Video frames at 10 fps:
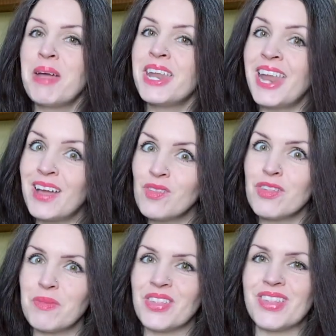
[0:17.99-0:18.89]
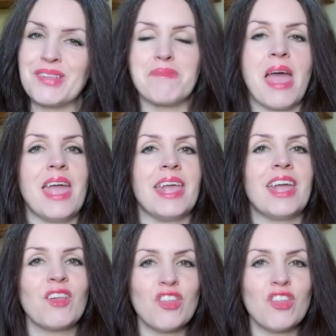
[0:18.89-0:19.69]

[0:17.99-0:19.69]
announcements to make.